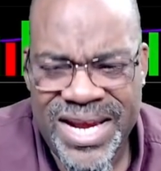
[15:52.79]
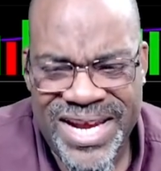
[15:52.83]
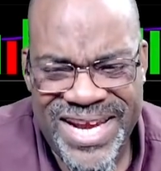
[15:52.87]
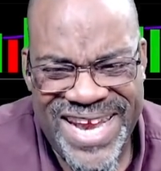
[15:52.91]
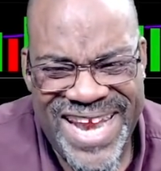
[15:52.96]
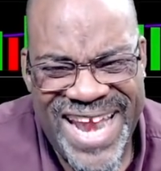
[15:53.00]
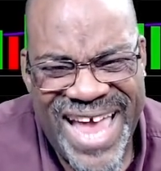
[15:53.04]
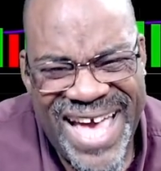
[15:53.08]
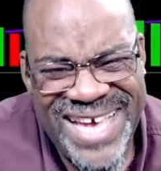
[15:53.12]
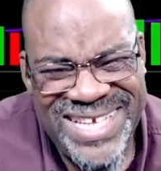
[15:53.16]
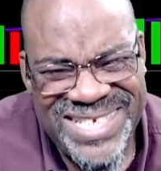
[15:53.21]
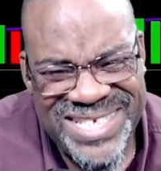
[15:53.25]

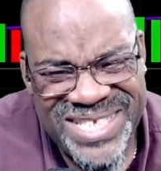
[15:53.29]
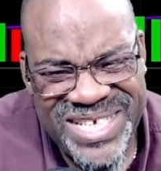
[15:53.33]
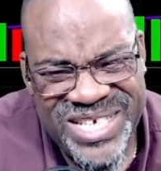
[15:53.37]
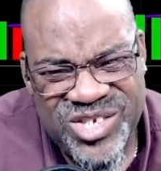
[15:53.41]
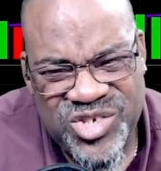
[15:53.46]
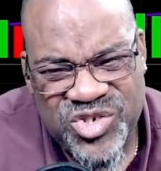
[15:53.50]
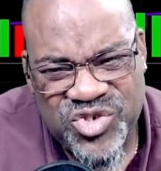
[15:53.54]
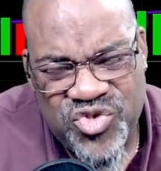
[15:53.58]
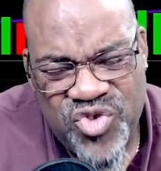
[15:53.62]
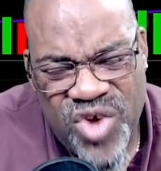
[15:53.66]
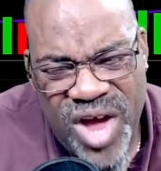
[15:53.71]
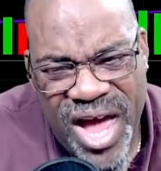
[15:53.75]
Nicely
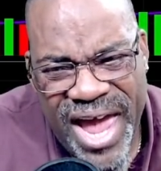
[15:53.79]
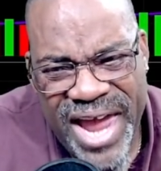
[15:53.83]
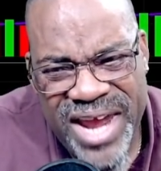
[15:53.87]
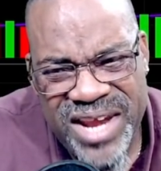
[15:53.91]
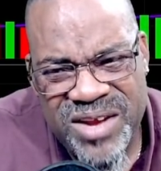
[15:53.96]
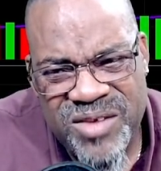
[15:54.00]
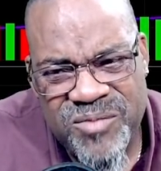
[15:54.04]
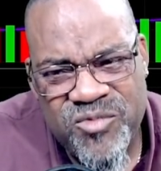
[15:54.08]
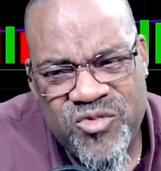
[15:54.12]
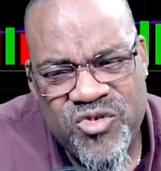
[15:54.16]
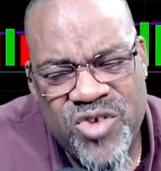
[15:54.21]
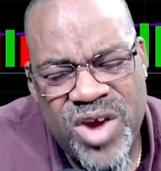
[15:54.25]

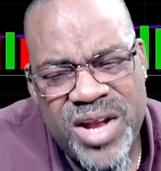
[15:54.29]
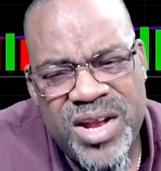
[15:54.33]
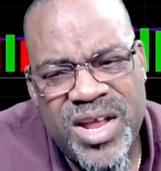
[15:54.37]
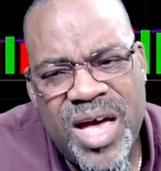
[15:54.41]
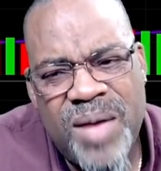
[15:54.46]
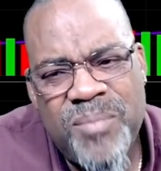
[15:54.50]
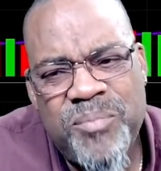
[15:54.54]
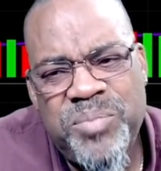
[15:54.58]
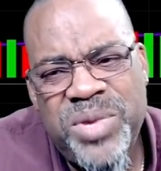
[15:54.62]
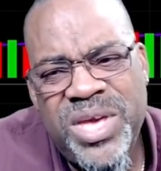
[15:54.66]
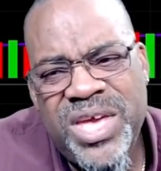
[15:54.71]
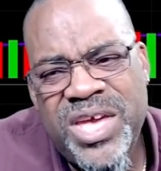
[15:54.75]
trying to run
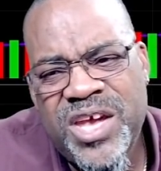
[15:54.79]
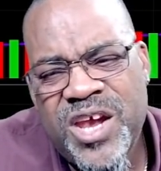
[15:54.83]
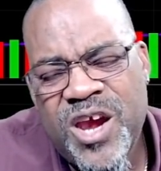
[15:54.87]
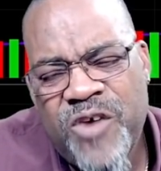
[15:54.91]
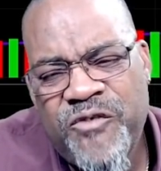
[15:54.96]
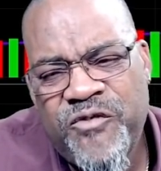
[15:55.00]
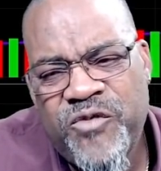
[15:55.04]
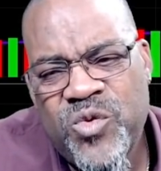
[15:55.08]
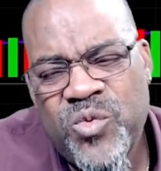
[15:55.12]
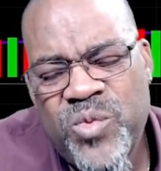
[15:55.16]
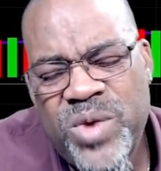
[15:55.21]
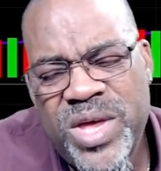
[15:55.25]
up. Be
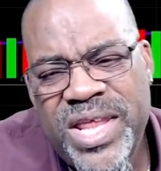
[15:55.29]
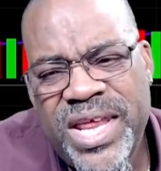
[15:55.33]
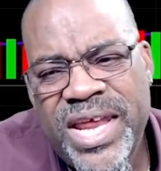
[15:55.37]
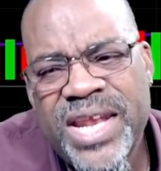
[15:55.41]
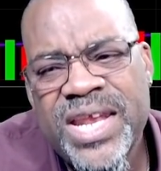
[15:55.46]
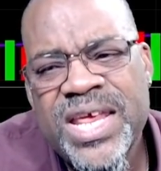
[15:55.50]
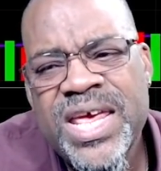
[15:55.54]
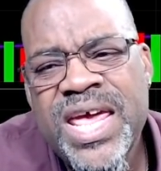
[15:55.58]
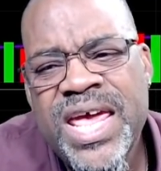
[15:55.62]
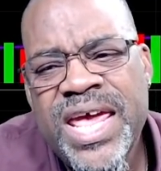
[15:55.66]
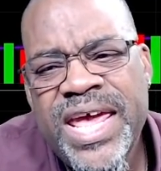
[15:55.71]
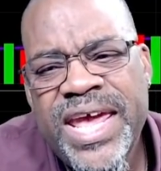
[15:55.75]
careful with
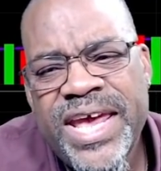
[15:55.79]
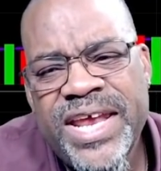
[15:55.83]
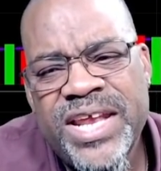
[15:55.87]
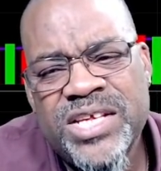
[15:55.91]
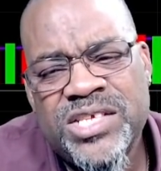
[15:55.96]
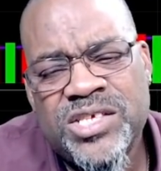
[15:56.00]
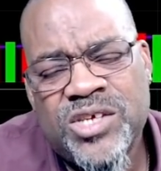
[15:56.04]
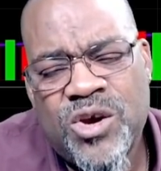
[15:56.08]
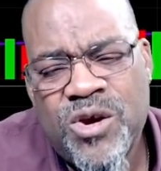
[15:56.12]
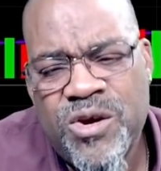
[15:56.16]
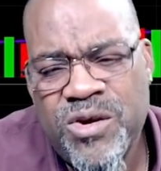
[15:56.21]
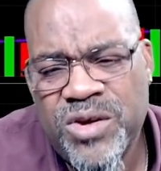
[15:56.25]
it. It
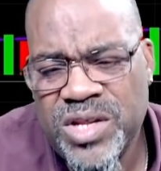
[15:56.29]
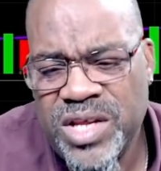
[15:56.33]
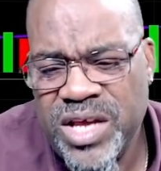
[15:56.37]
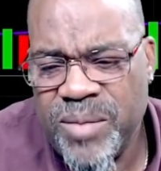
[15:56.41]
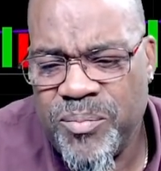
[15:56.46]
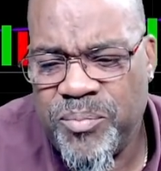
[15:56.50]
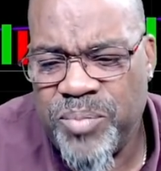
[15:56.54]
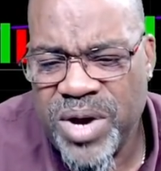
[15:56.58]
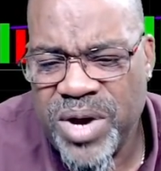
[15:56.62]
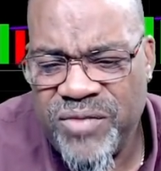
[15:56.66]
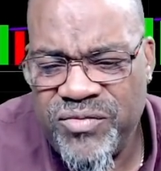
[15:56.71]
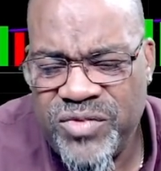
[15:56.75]
is currently currently
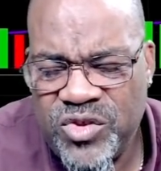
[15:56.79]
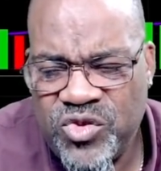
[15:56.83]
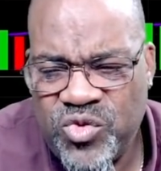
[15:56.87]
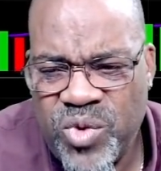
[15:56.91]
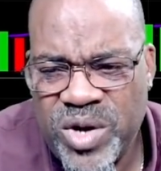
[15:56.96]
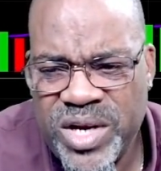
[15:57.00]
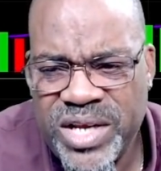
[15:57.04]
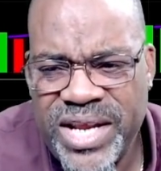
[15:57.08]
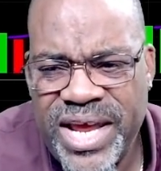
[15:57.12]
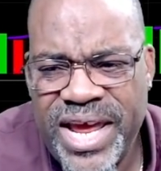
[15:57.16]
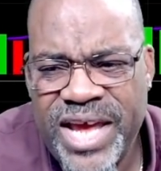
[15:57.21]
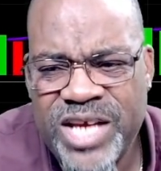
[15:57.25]
above the
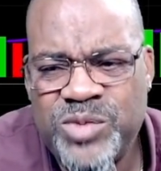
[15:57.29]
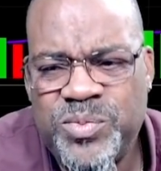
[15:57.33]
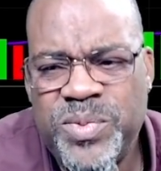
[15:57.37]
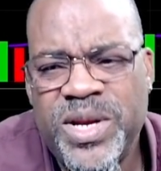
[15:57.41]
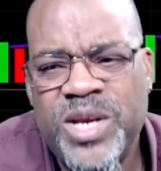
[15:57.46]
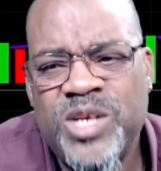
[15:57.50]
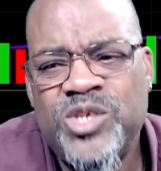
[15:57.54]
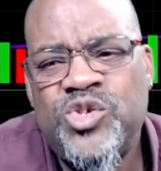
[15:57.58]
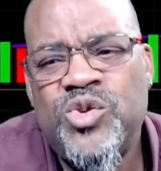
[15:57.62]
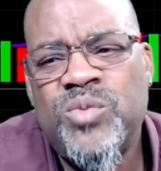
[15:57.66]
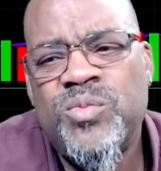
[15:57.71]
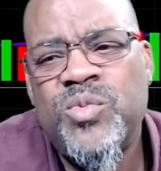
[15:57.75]
20 day
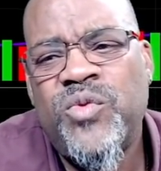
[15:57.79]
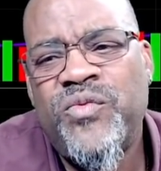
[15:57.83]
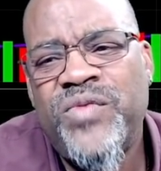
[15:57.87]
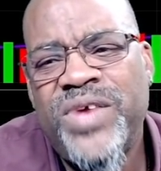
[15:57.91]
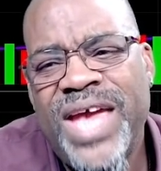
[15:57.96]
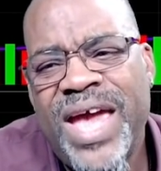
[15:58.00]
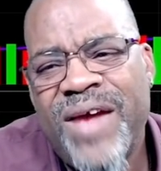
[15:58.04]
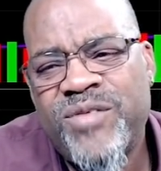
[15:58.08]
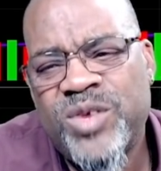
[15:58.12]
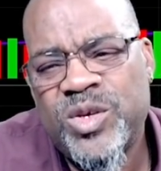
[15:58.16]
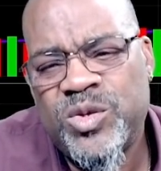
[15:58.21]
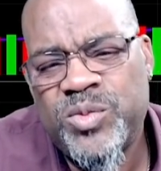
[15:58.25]
exponential
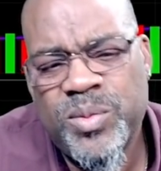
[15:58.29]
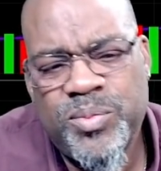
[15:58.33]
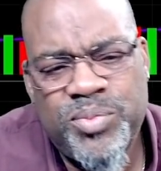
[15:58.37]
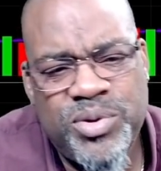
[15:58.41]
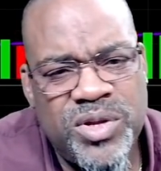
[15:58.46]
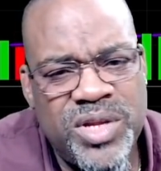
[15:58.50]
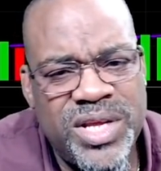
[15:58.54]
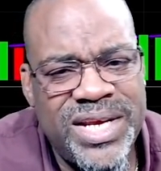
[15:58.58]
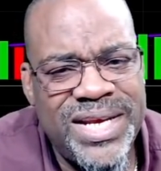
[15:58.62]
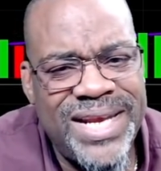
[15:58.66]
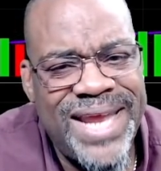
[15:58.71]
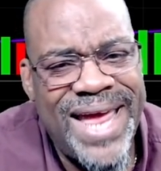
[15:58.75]
moving average, but
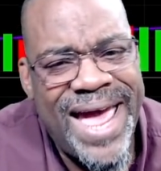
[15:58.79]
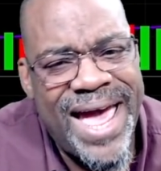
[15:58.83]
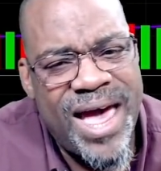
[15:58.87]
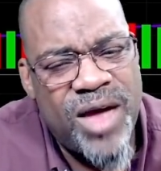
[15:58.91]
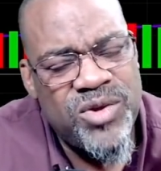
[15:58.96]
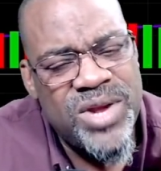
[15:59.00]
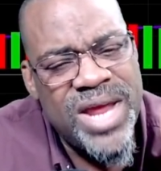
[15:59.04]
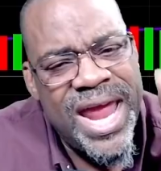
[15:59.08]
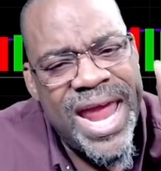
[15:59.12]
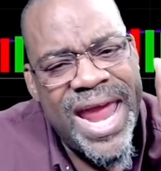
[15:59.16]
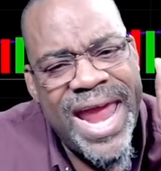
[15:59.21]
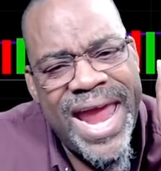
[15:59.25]
pulling
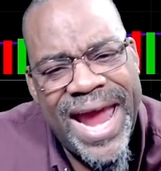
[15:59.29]
down.